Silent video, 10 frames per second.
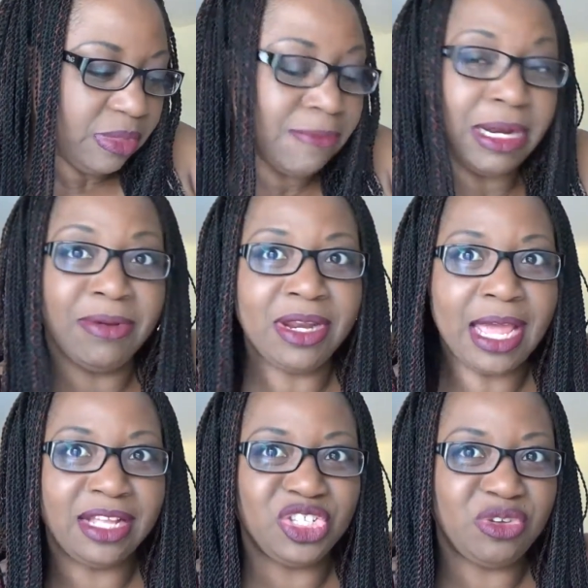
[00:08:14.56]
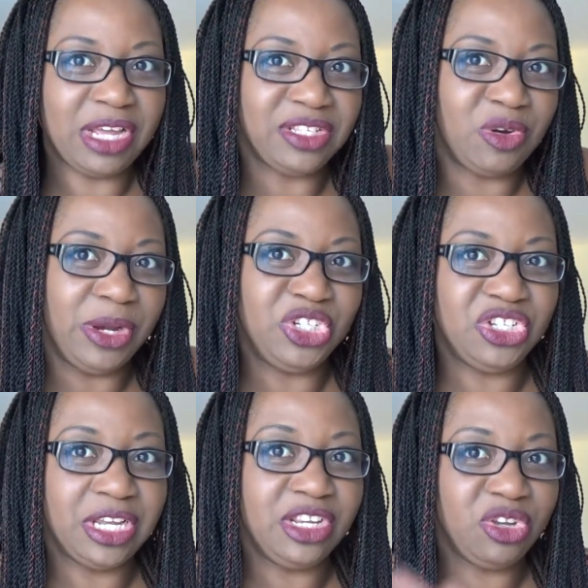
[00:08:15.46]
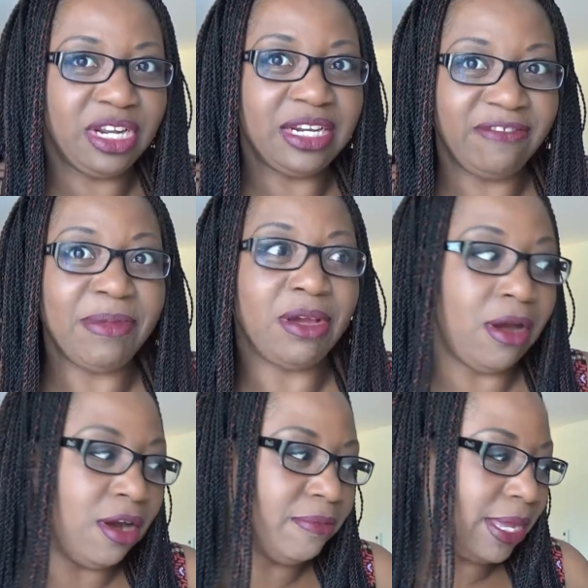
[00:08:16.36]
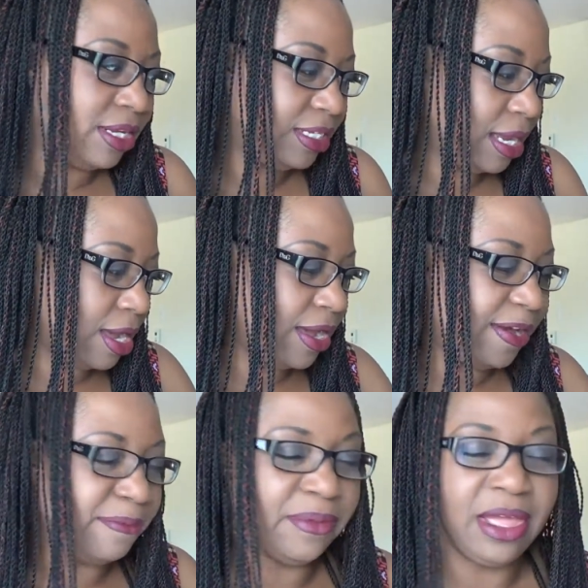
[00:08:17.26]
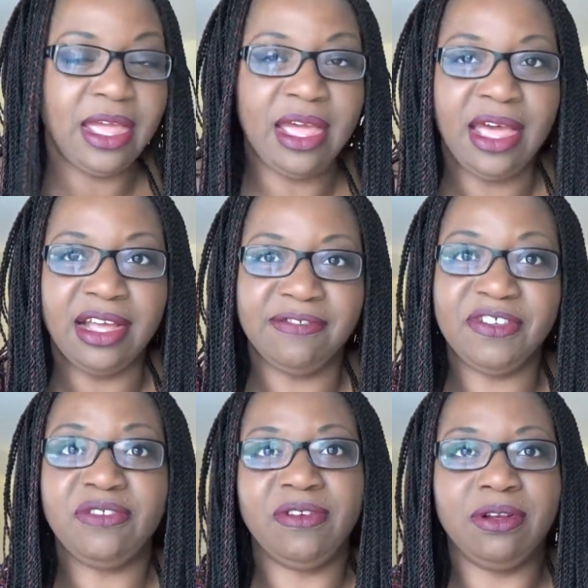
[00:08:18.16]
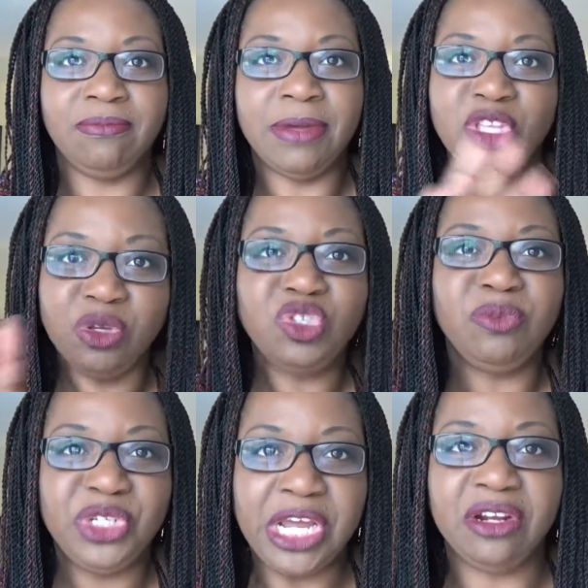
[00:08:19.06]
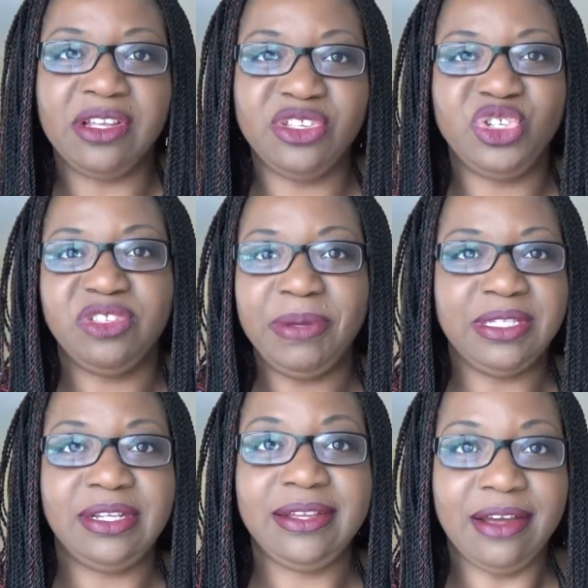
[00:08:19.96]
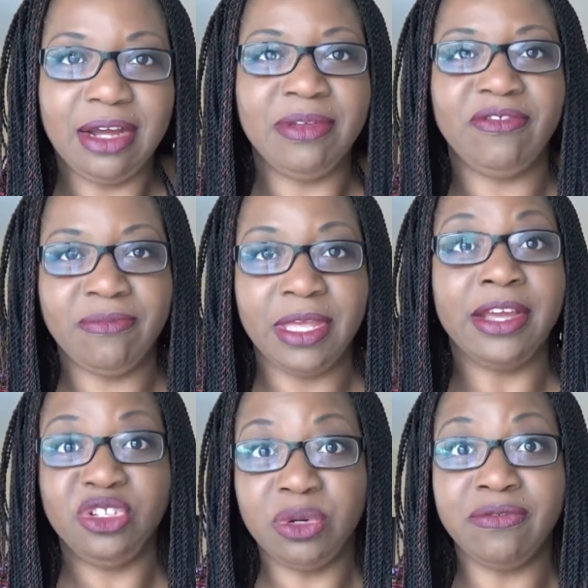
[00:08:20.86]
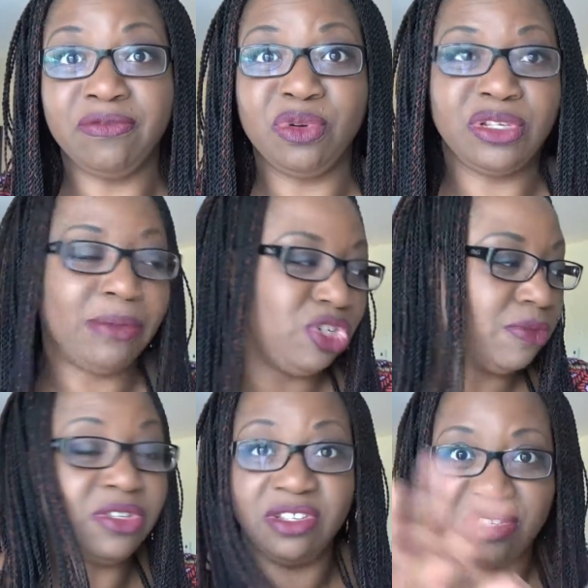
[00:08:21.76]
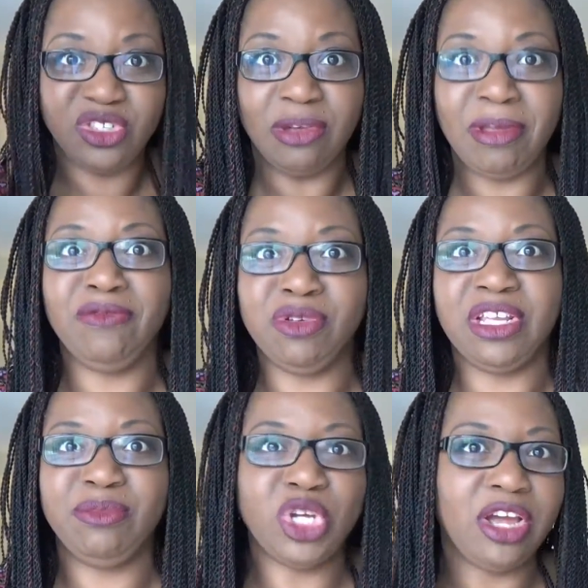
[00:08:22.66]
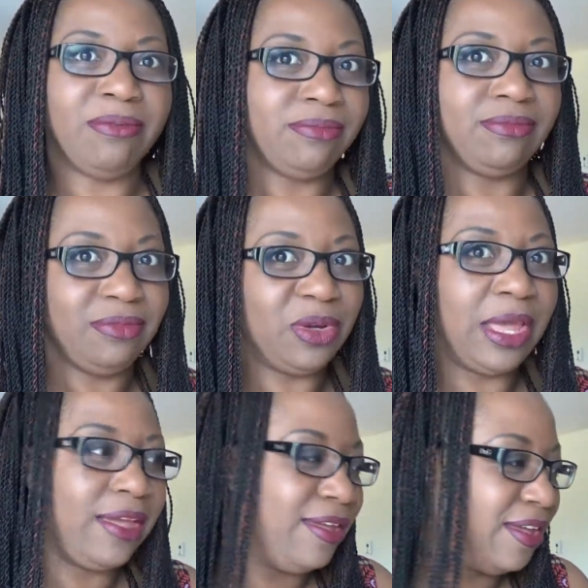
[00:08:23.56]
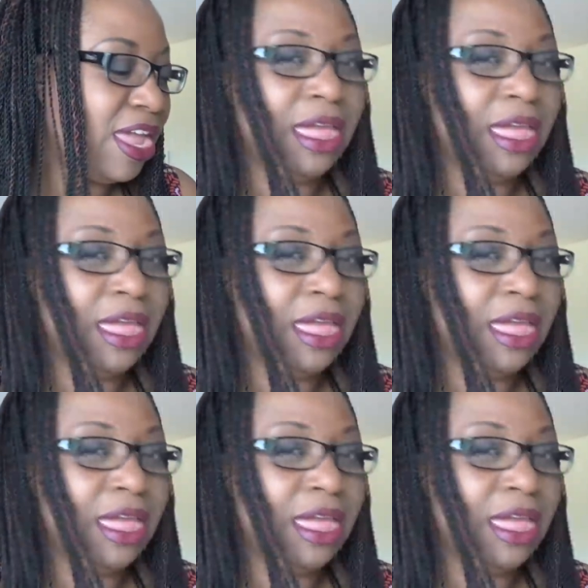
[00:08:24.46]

but I'm gonna ask you guys a question and you're gonna leave me a comment. First of all, my YouTube channel is just basically a hobby for me. I do have a full-time job, so this is not my full-time job, okay?